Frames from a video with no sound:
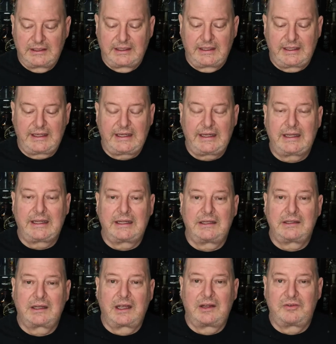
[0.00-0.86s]

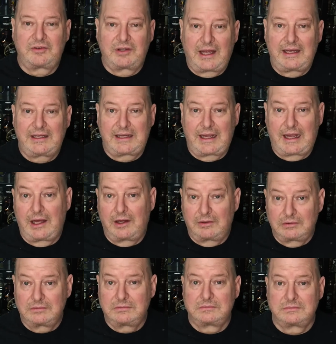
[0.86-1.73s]
And I sat
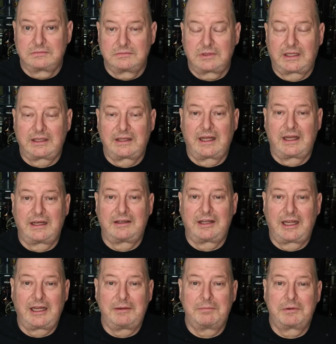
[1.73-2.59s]
down at that
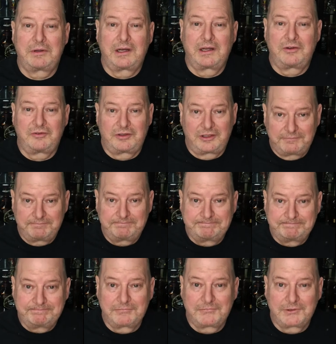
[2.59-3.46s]
table and I said,
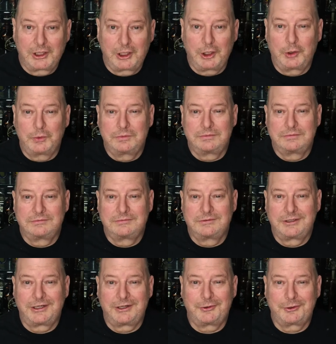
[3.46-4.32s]
hello,
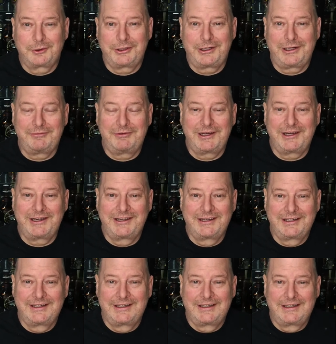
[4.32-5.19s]
you know, good evening.
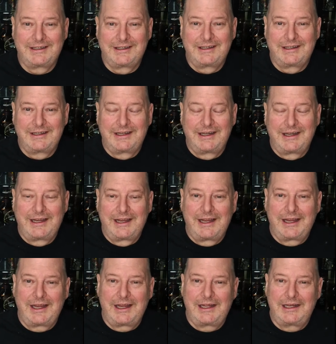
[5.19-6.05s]

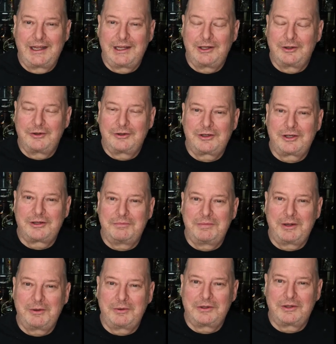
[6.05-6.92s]
And they looked at
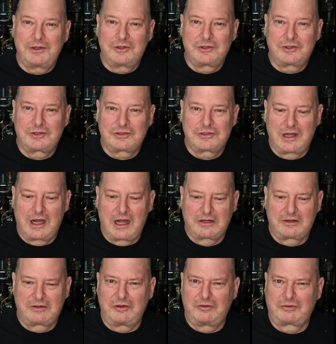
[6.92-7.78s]
me with this
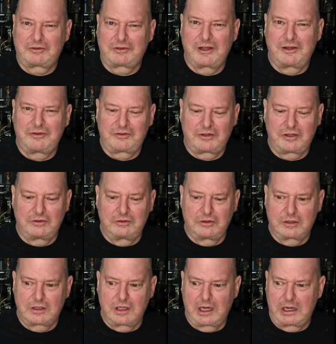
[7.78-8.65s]
shocked, disgusted
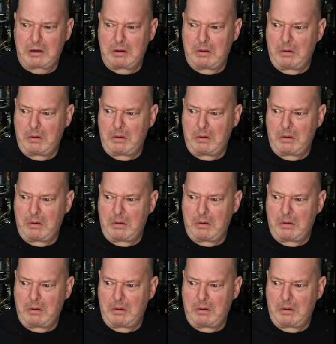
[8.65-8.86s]
look like,